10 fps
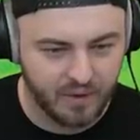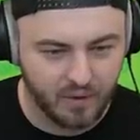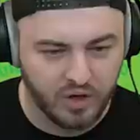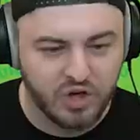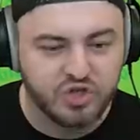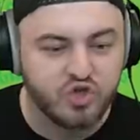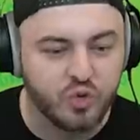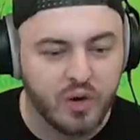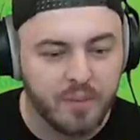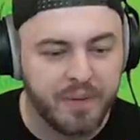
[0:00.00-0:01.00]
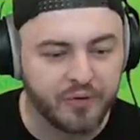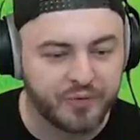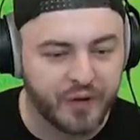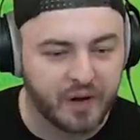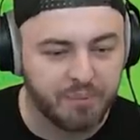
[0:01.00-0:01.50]
Oh, dude, Biffle's
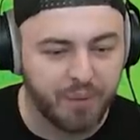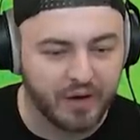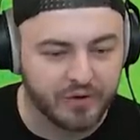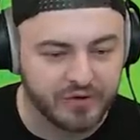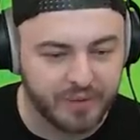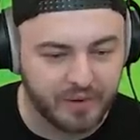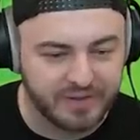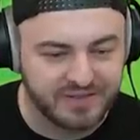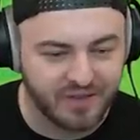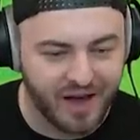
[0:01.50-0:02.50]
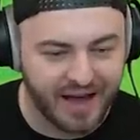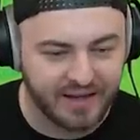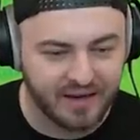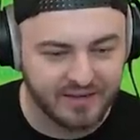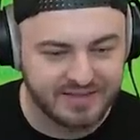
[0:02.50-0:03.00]
freaking puddles are making me
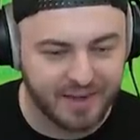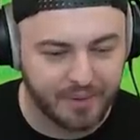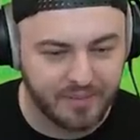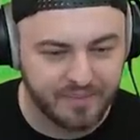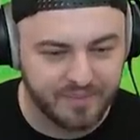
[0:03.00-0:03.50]
slide. Oh, stop it.